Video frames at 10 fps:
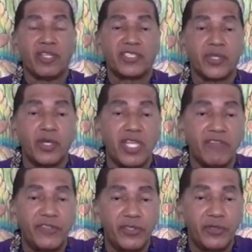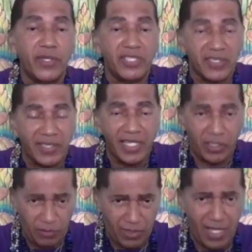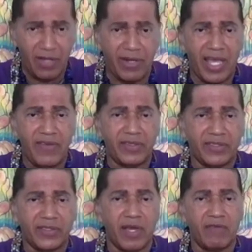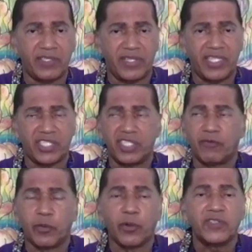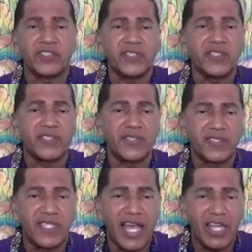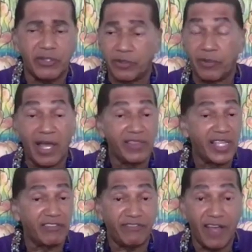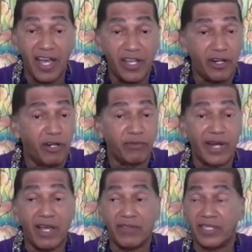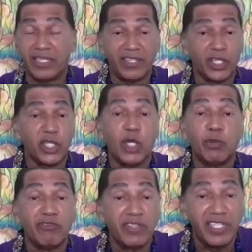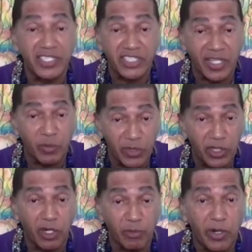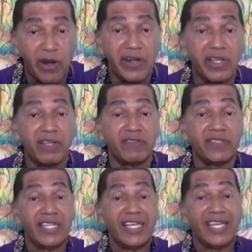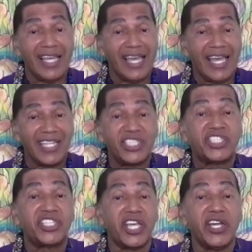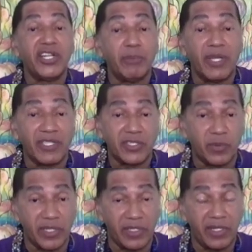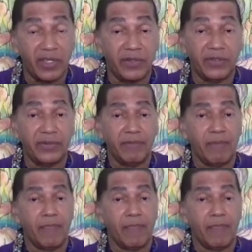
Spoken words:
So if you, and just like you and I are having this conversation, if world citizens gathered around that fire, around in the global village that we are a part of, and shared amongst one another,